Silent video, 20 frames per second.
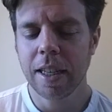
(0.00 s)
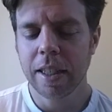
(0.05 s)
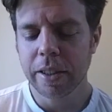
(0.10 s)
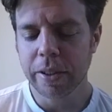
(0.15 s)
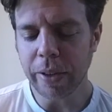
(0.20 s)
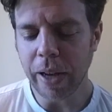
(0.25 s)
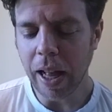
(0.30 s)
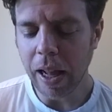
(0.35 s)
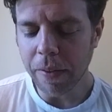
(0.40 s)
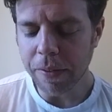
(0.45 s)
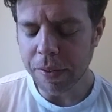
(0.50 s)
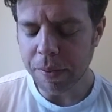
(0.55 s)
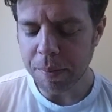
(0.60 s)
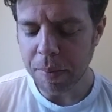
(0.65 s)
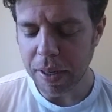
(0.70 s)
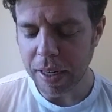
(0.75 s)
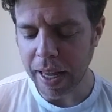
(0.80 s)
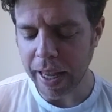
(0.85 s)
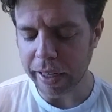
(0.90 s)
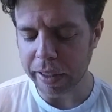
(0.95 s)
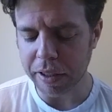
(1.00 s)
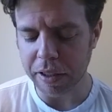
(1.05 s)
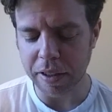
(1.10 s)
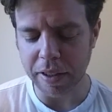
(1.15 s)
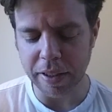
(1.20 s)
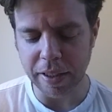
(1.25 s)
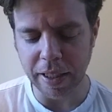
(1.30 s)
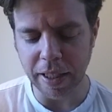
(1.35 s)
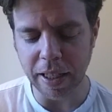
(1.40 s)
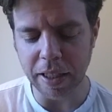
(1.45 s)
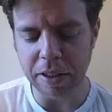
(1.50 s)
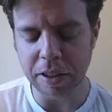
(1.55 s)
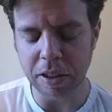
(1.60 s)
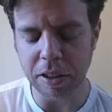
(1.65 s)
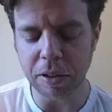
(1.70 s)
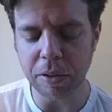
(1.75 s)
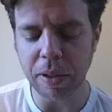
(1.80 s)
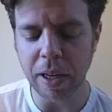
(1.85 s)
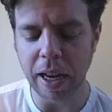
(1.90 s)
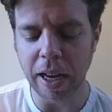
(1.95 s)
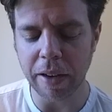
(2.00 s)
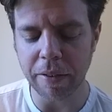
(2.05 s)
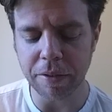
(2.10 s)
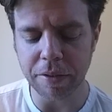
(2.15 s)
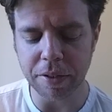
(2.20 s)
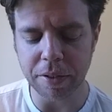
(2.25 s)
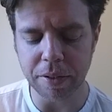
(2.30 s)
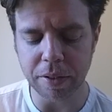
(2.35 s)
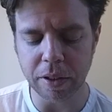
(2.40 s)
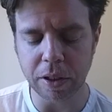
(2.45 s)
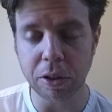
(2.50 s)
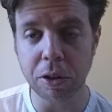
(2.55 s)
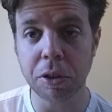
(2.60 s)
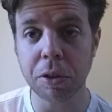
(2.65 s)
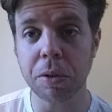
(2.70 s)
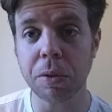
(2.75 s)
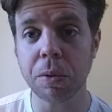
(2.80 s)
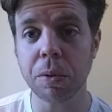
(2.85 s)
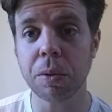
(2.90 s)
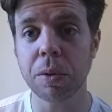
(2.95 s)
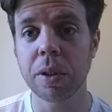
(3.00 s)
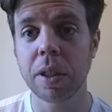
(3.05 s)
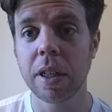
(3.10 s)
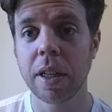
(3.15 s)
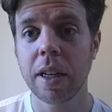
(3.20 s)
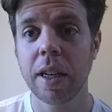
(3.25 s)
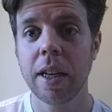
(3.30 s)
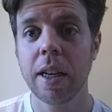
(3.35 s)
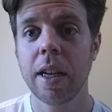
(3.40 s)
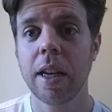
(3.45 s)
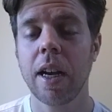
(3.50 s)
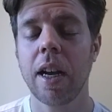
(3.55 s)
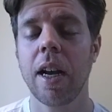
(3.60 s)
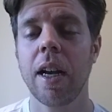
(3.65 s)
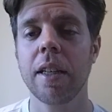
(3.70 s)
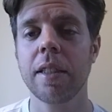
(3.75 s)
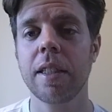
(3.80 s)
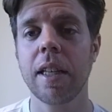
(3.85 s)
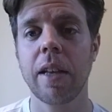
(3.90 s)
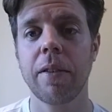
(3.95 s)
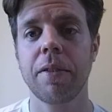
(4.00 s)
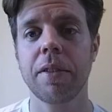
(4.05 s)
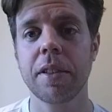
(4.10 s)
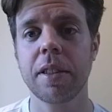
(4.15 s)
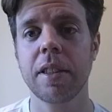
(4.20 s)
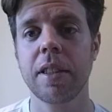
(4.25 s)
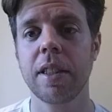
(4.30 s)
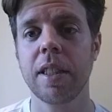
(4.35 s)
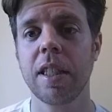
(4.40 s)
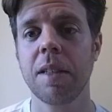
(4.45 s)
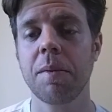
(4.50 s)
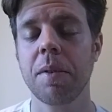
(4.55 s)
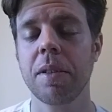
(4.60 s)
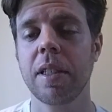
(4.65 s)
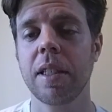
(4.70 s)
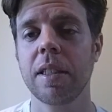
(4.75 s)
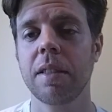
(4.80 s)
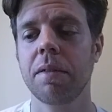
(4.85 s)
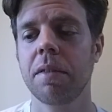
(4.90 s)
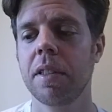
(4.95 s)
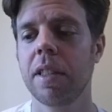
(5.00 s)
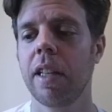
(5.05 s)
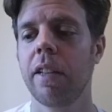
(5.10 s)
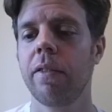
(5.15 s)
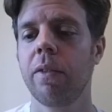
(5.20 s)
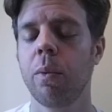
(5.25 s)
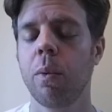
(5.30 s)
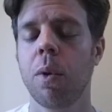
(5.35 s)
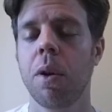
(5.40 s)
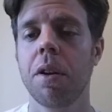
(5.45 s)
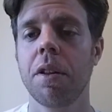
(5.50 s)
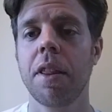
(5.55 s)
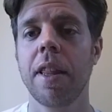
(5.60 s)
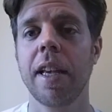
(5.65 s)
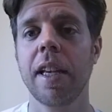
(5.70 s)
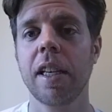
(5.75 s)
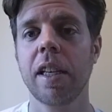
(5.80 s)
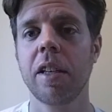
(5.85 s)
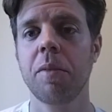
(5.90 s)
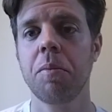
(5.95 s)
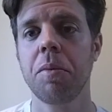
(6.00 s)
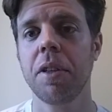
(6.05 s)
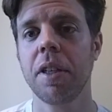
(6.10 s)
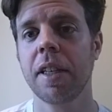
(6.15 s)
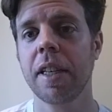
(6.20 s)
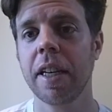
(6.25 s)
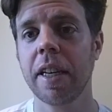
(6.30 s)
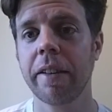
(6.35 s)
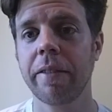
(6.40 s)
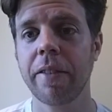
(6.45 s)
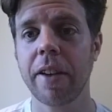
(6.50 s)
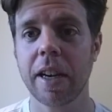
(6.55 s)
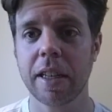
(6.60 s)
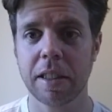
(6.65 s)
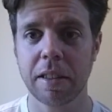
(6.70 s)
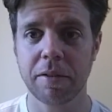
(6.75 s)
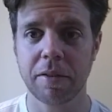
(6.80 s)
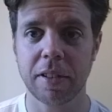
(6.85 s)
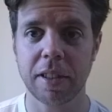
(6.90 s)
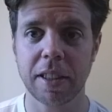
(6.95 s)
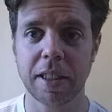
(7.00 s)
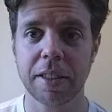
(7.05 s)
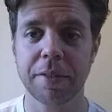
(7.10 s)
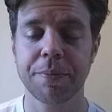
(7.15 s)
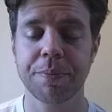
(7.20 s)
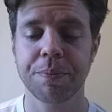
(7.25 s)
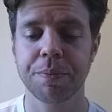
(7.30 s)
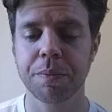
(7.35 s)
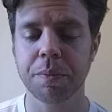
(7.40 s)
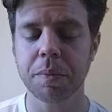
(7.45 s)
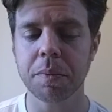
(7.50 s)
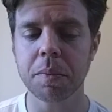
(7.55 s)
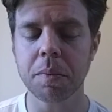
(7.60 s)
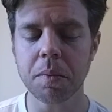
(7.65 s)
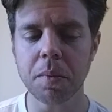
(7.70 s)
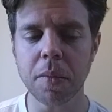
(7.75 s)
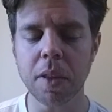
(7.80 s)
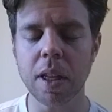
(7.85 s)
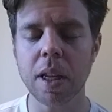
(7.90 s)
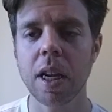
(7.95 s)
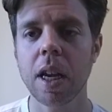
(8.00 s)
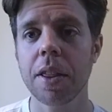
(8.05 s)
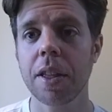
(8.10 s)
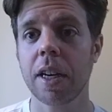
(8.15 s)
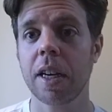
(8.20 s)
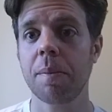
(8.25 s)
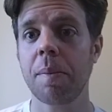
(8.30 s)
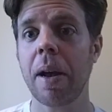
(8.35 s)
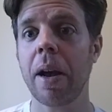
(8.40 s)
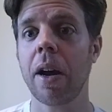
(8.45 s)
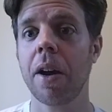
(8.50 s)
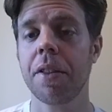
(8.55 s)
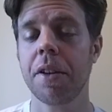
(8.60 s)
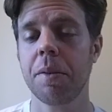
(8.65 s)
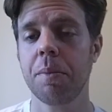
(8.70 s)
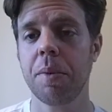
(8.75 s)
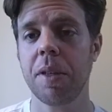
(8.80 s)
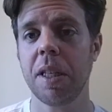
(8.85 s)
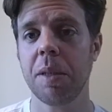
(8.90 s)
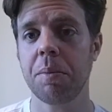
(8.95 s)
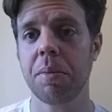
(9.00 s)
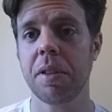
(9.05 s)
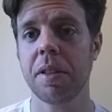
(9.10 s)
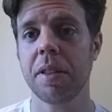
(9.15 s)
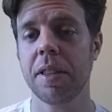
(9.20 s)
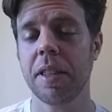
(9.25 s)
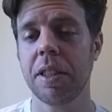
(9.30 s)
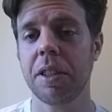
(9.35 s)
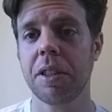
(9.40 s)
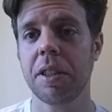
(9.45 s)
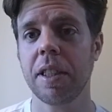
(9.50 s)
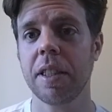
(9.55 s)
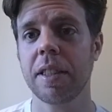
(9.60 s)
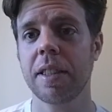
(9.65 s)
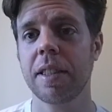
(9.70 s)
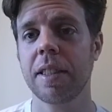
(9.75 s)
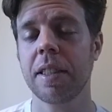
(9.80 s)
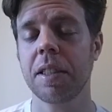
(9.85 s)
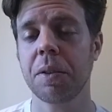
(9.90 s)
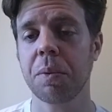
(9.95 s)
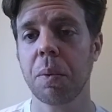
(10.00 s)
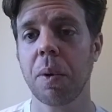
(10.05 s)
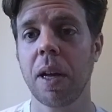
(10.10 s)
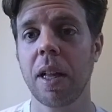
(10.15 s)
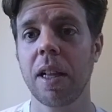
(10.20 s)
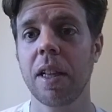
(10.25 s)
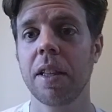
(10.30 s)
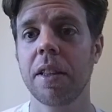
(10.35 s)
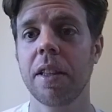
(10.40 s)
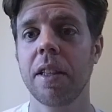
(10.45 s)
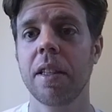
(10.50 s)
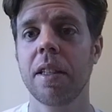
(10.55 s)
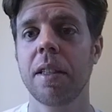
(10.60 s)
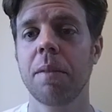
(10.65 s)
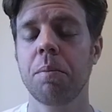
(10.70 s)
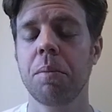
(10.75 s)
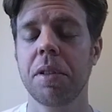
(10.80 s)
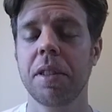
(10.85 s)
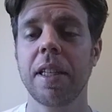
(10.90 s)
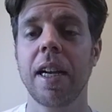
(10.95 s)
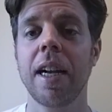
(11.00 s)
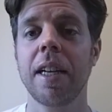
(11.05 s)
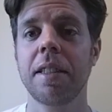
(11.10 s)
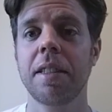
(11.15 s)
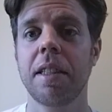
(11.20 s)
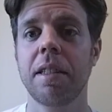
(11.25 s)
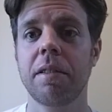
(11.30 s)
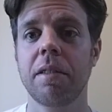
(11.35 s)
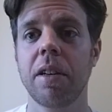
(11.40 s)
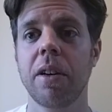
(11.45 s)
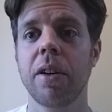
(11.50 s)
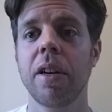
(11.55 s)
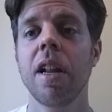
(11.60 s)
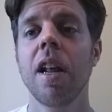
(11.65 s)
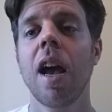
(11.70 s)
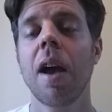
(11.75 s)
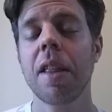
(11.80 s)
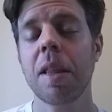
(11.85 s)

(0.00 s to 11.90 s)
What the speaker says: So alpha men actually do have true self-esteem, a sense of self-worth. They can communicate effectively. They're about other people's interests as well, besides their own.